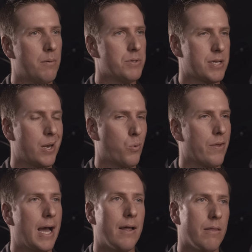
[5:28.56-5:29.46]
is kind of
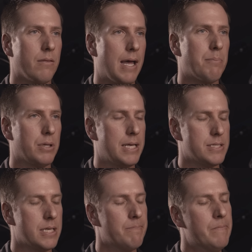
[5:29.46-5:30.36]
where that
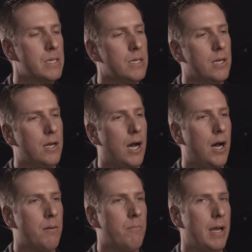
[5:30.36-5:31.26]
plays in.
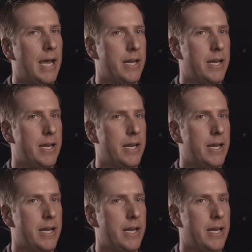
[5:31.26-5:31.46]
And